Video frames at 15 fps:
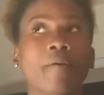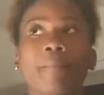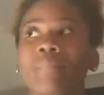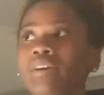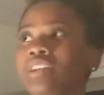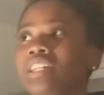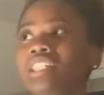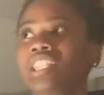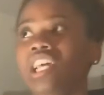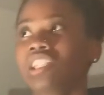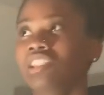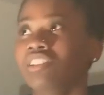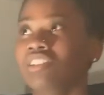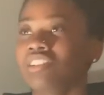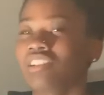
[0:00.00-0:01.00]
But you get
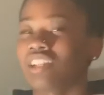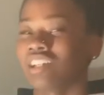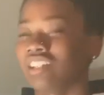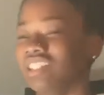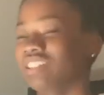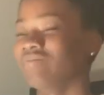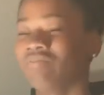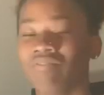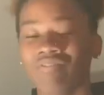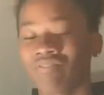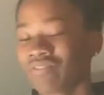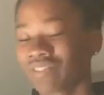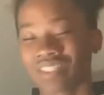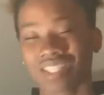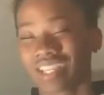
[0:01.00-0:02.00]
that look like,
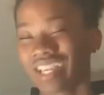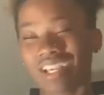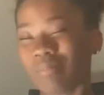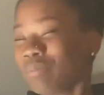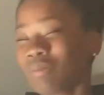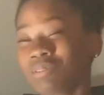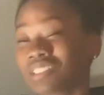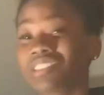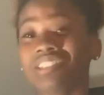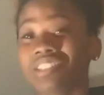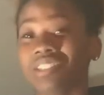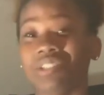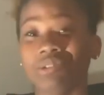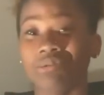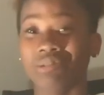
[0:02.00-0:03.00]
people just look
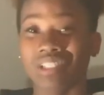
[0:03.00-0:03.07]
at you